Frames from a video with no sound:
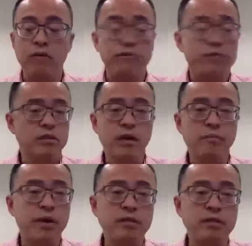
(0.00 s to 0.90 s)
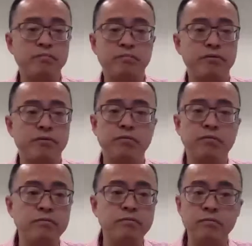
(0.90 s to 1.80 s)
If the stock price
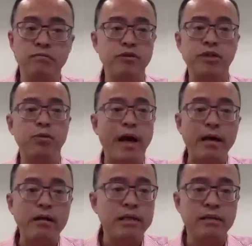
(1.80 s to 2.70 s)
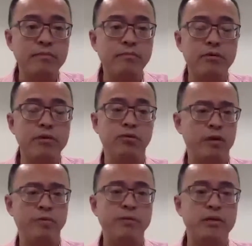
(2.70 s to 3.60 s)
perform really well, at some point we're
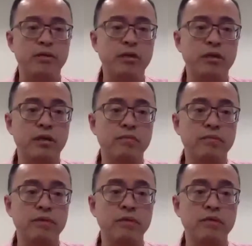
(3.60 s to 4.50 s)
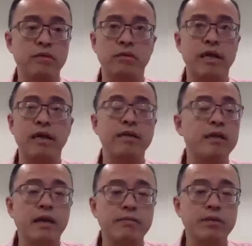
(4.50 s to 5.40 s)
a public traded company, like any
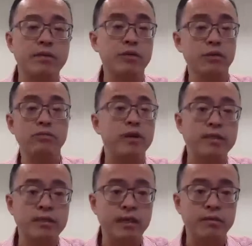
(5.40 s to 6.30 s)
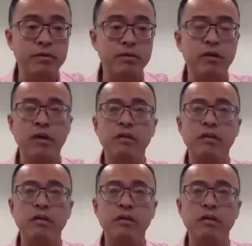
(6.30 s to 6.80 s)
company, we could raise capital.